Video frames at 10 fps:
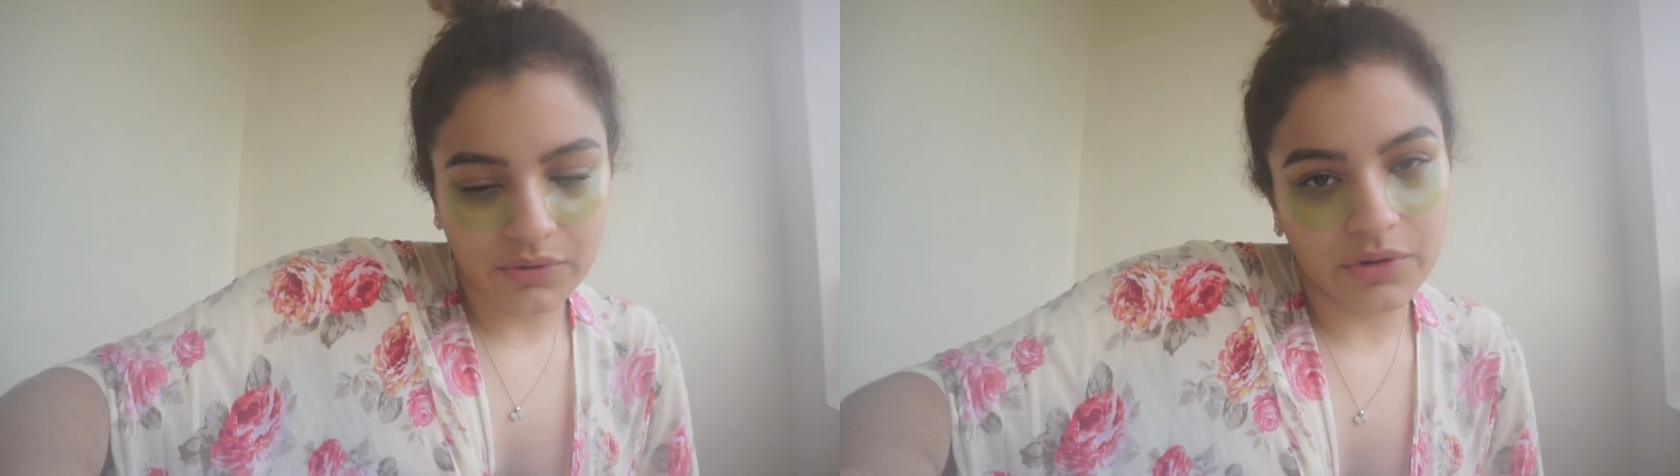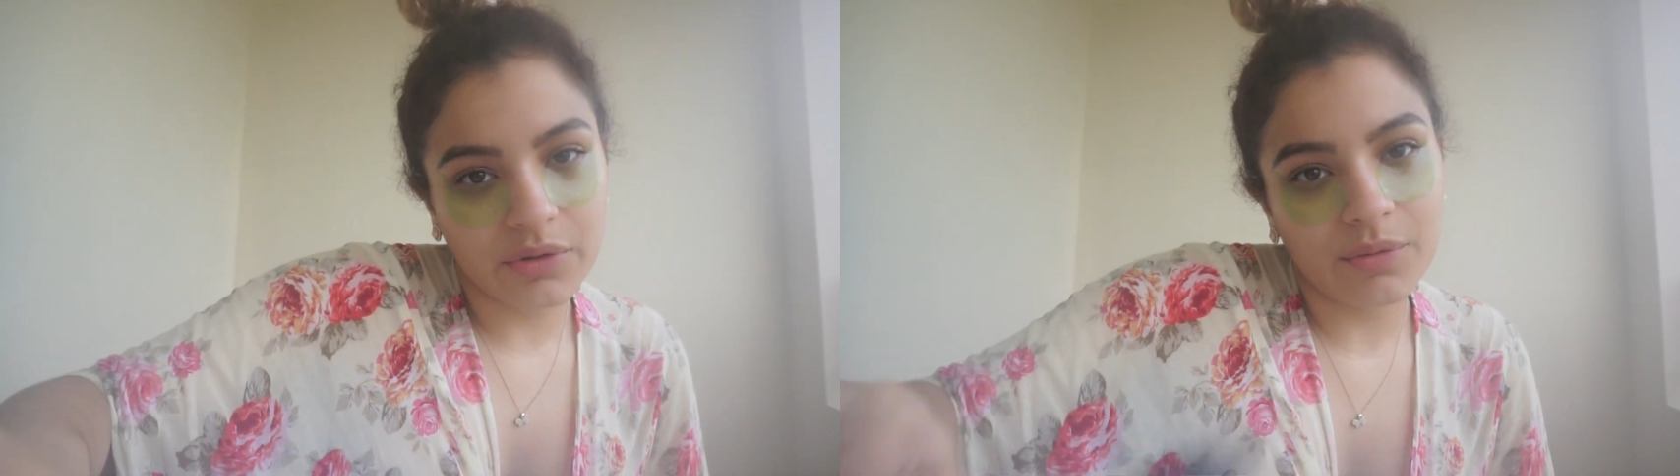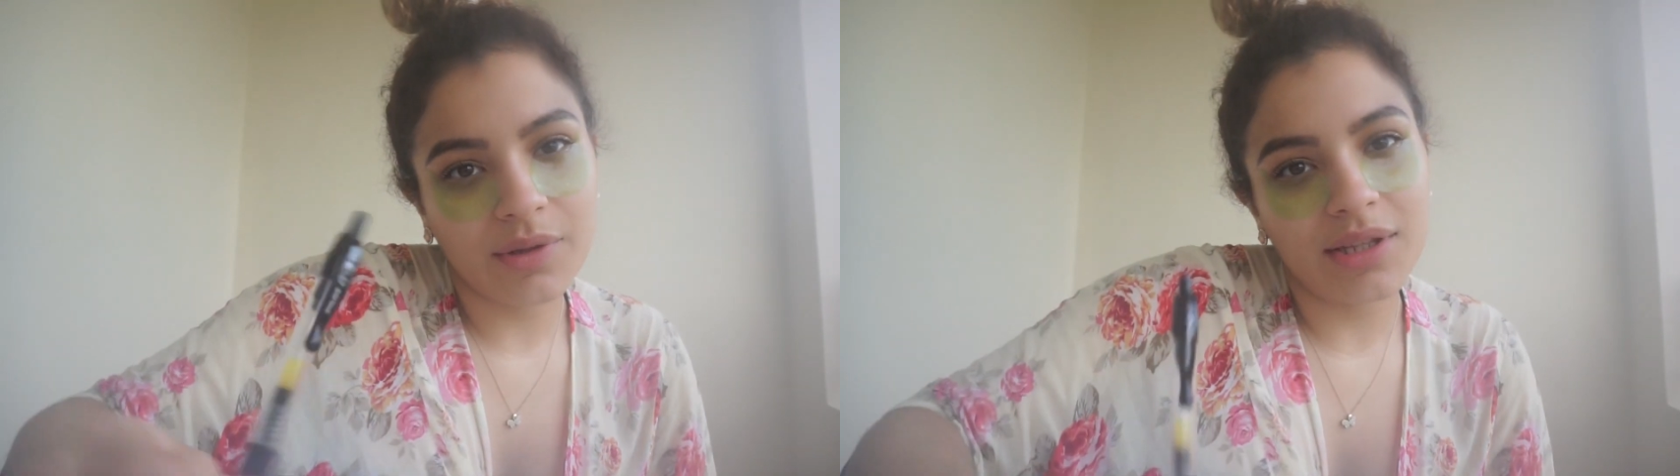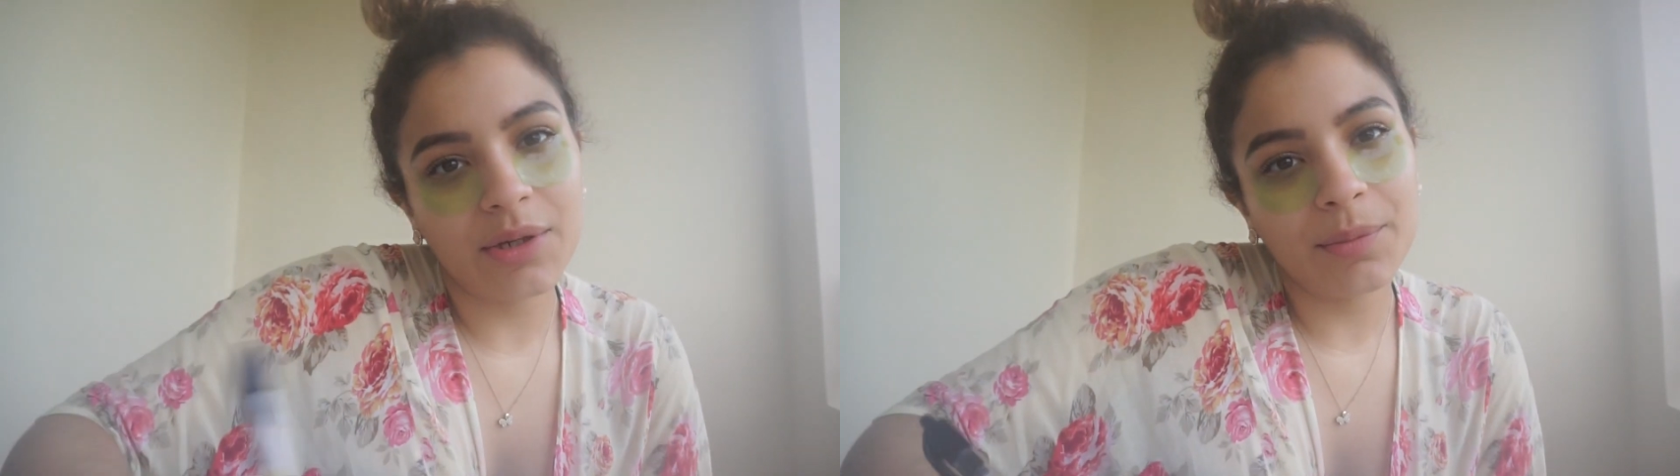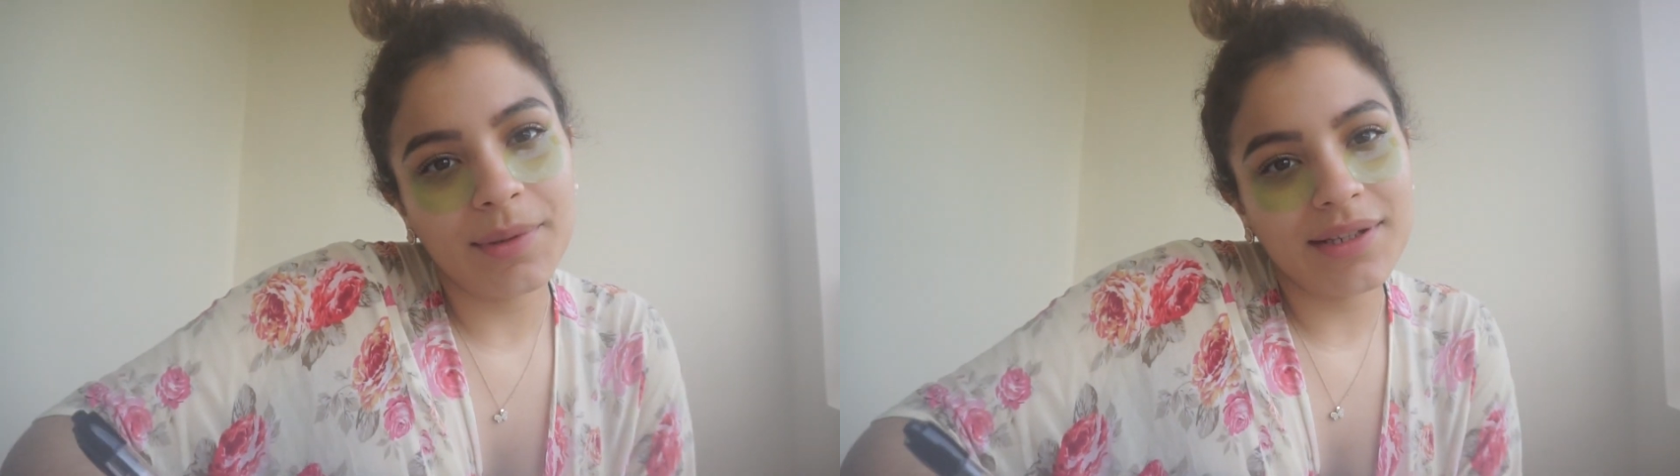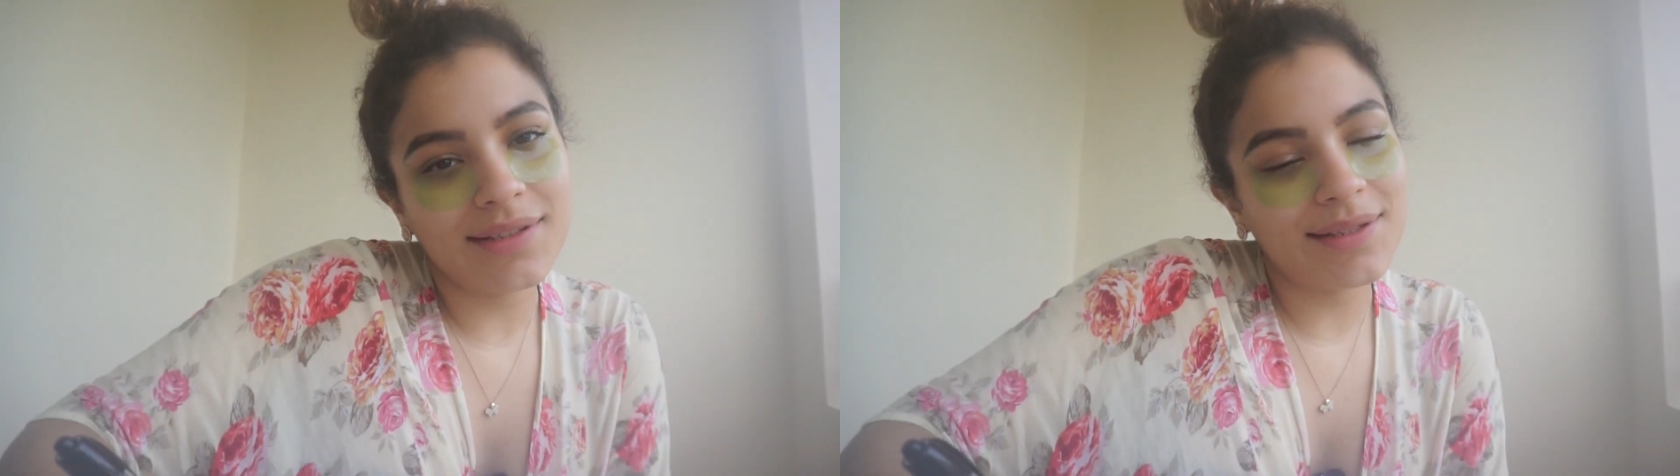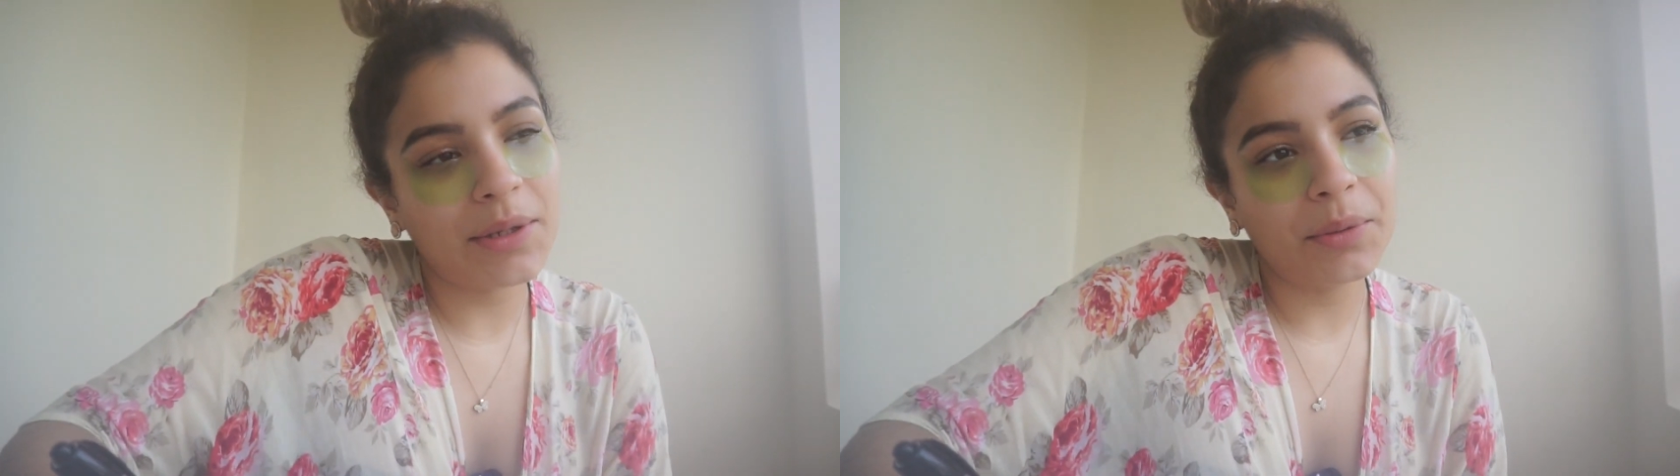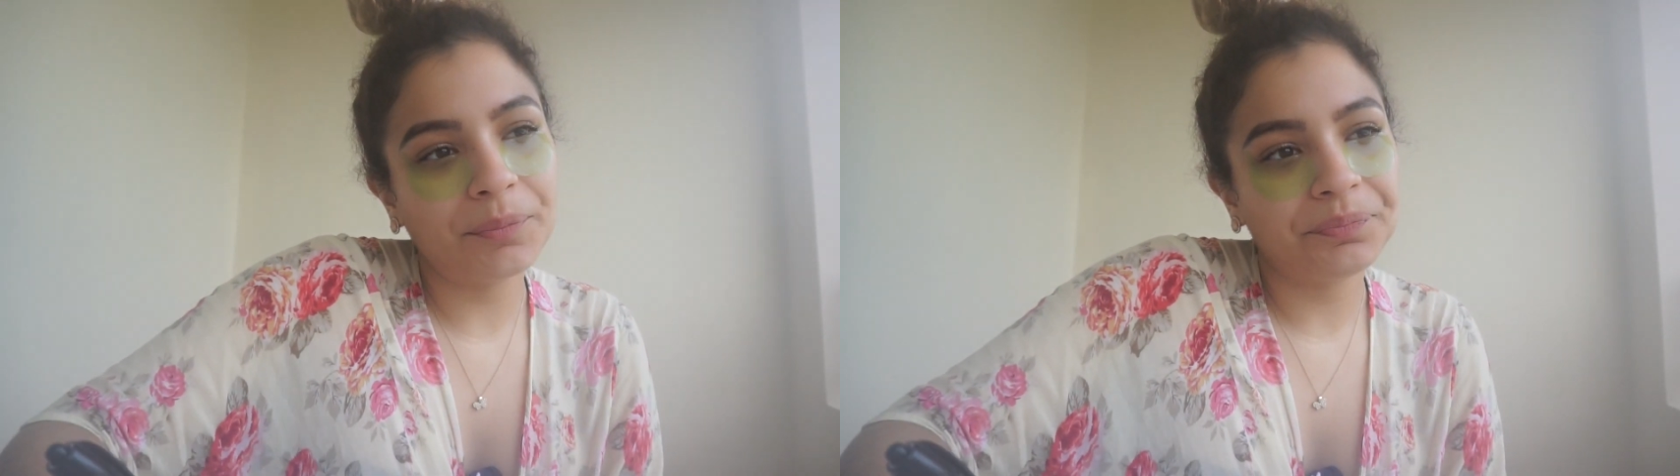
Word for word: journal a little bit, so,